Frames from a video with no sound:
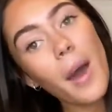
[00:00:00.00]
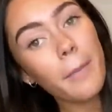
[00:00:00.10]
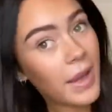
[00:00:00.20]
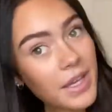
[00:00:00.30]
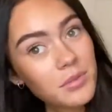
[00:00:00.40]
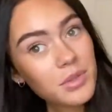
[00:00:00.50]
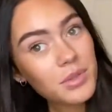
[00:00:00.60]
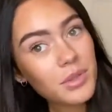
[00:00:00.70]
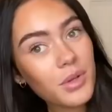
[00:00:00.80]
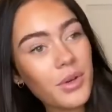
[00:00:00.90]
makeup
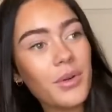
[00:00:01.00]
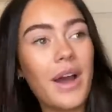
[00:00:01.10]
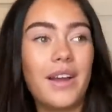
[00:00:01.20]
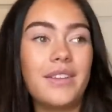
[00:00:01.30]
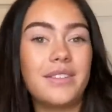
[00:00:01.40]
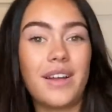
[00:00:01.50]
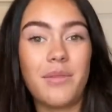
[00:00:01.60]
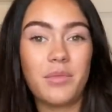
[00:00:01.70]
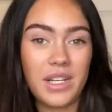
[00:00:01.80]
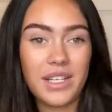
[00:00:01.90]
tutorial, and I'm
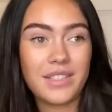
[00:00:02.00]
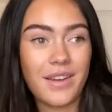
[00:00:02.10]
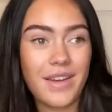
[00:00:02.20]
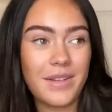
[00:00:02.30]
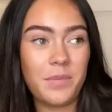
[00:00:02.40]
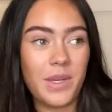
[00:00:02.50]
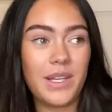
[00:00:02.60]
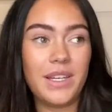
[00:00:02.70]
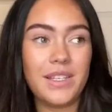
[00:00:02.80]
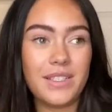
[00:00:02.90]
really excited
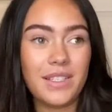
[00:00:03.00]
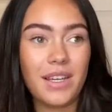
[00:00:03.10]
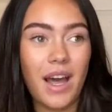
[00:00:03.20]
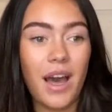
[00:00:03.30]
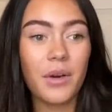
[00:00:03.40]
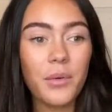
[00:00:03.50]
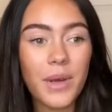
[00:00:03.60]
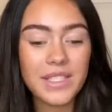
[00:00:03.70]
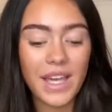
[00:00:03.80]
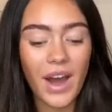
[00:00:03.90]
because I
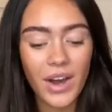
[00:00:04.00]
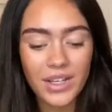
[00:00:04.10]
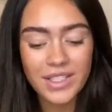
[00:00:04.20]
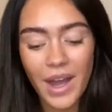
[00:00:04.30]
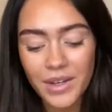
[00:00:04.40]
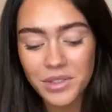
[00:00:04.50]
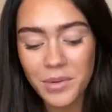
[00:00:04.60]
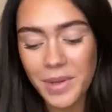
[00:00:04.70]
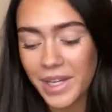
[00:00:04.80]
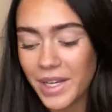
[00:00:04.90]
always get asked how I do my
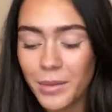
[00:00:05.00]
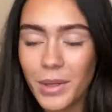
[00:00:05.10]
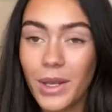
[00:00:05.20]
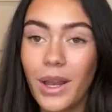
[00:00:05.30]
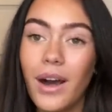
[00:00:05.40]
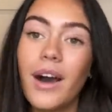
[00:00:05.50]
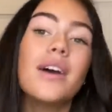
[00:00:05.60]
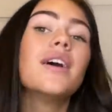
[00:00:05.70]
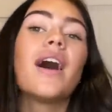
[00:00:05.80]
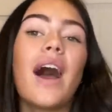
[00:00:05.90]
makeup blah blah
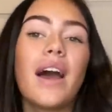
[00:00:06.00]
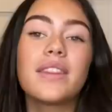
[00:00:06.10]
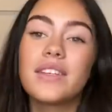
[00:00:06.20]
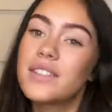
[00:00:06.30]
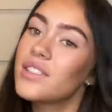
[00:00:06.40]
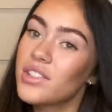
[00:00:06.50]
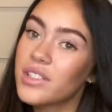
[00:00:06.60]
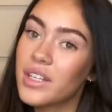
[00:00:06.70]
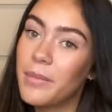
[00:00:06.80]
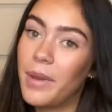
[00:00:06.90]
and this is just
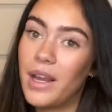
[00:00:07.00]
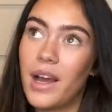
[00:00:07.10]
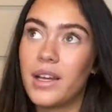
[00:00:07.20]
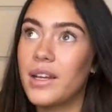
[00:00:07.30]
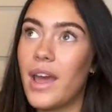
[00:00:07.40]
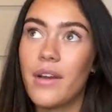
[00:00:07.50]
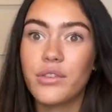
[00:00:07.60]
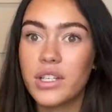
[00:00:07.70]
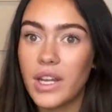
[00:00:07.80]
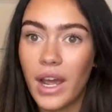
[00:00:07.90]
going to be like an
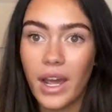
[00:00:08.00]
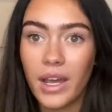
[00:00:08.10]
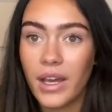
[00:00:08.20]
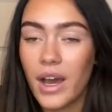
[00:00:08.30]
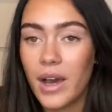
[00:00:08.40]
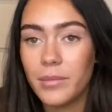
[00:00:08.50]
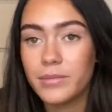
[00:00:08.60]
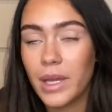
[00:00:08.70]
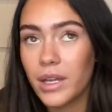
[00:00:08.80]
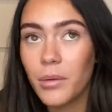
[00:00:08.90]
everyday um,
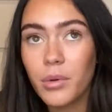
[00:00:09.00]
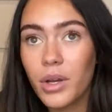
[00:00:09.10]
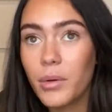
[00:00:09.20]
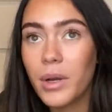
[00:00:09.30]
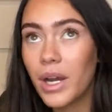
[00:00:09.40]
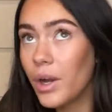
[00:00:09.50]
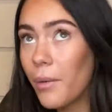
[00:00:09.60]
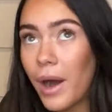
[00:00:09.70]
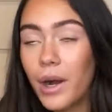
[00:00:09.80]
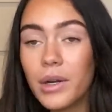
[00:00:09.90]
makeup look when I go
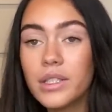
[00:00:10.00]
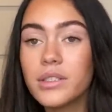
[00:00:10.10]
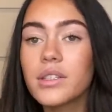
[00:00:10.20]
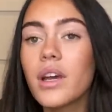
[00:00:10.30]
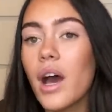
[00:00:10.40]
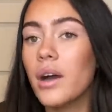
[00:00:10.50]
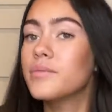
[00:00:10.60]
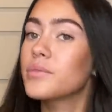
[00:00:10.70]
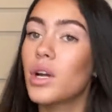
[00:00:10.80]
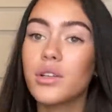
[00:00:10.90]
out and
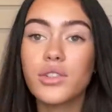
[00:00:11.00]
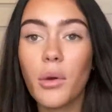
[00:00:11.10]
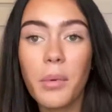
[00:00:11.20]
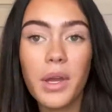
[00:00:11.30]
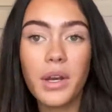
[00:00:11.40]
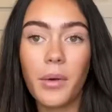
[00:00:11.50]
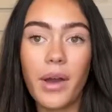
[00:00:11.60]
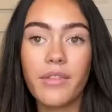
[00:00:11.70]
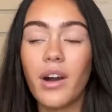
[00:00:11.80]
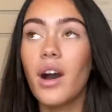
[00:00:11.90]
um, go shopping or
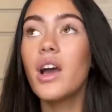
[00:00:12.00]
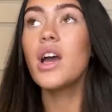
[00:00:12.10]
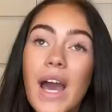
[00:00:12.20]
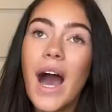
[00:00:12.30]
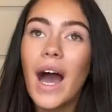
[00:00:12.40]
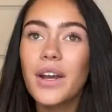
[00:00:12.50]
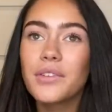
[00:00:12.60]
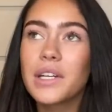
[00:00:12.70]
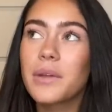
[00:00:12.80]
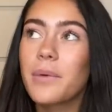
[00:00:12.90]
whatever. I don't
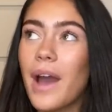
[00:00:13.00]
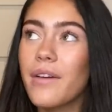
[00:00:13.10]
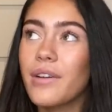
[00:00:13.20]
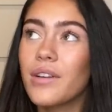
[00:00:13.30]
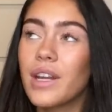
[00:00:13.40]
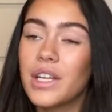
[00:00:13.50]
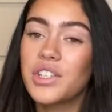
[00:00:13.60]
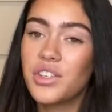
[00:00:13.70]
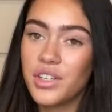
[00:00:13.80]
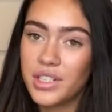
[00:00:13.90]
really wear
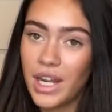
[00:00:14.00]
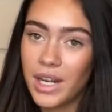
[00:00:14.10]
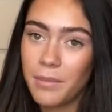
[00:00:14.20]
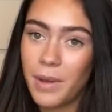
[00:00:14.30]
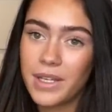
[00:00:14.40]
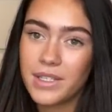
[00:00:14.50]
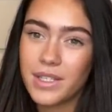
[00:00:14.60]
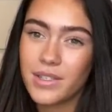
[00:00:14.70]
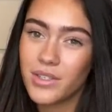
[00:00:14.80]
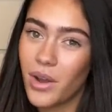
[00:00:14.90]
foundation on a daily
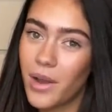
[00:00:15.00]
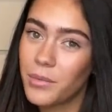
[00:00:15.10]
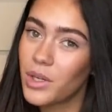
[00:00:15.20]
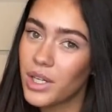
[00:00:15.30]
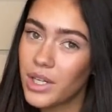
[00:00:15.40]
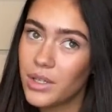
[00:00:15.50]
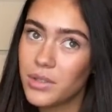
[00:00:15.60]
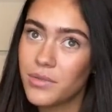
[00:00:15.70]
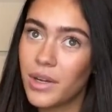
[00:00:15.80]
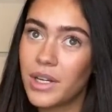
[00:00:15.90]
basis so I'm not going to use
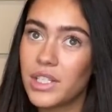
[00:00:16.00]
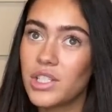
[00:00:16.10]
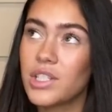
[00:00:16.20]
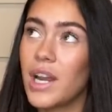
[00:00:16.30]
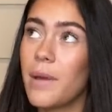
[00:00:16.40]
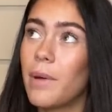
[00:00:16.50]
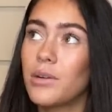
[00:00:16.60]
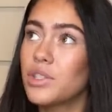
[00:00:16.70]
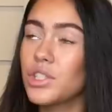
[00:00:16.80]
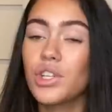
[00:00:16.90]
foundation today but I'll
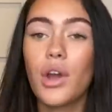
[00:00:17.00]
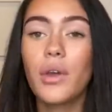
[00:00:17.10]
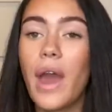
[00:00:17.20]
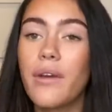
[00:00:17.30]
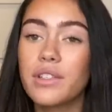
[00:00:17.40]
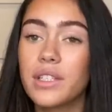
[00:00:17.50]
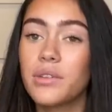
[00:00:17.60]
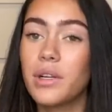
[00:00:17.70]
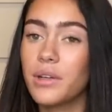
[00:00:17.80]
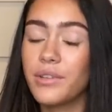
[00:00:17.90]
just show you every single
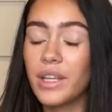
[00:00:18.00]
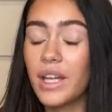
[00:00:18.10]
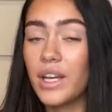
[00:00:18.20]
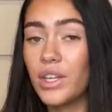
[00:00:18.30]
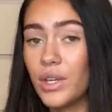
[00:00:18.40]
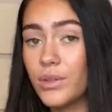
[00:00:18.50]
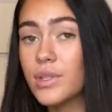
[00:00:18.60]
little thing that I use.